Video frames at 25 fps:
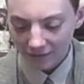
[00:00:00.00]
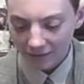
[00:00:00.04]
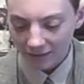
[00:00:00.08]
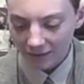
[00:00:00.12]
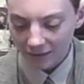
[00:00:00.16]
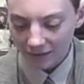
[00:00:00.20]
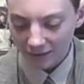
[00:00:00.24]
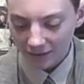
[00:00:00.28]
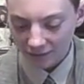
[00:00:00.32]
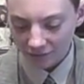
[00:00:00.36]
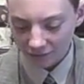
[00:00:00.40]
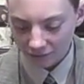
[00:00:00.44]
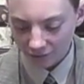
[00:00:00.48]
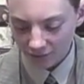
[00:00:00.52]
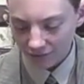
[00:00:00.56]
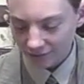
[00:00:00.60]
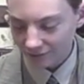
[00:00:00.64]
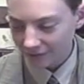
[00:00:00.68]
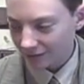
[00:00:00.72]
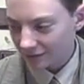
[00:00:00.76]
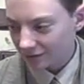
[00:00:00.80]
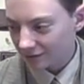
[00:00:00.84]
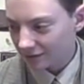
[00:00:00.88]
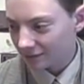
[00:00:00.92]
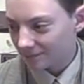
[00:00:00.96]
So
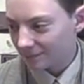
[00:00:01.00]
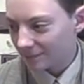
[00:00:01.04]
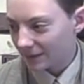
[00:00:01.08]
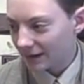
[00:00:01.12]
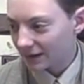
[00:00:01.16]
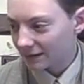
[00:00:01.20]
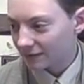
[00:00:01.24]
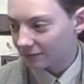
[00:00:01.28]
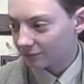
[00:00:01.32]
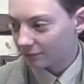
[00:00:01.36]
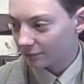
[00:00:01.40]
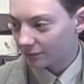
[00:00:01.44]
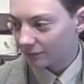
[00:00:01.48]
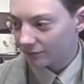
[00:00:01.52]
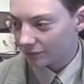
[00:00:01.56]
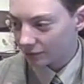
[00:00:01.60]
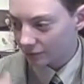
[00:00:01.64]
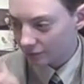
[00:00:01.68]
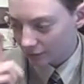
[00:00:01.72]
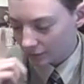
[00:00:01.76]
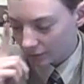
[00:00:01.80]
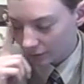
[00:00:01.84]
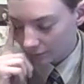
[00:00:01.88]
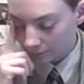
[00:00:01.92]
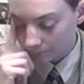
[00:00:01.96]
anyway, let's get back to the
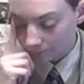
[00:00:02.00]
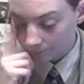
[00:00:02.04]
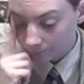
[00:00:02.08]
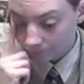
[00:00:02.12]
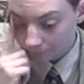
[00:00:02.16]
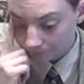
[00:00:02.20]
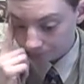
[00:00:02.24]
review here.